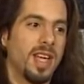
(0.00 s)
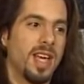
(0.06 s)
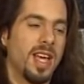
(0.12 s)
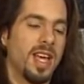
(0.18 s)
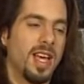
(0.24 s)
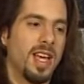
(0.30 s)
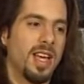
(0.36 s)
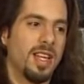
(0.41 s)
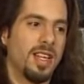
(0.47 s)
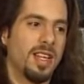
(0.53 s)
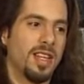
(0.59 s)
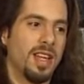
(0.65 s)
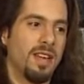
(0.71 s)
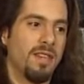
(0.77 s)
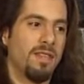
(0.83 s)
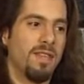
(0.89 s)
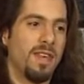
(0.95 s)
and
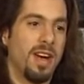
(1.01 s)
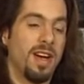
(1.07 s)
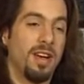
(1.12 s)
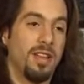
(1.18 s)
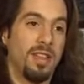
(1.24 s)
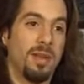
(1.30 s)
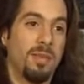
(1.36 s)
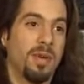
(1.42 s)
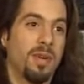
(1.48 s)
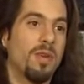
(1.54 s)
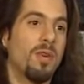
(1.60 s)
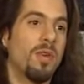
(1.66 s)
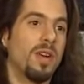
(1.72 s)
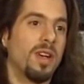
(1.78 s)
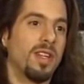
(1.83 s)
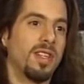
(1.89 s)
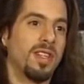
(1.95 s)
I file them
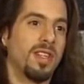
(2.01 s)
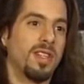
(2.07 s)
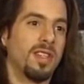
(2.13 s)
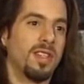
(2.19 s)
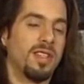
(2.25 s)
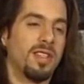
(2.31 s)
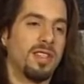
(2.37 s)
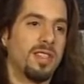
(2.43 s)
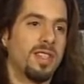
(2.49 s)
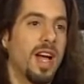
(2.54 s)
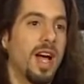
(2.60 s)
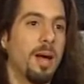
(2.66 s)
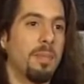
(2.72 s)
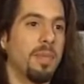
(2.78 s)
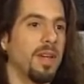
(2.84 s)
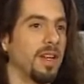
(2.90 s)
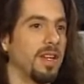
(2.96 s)
according to
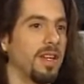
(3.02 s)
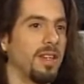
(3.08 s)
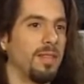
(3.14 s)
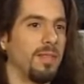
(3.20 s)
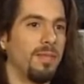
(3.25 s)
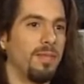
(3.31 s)
topic.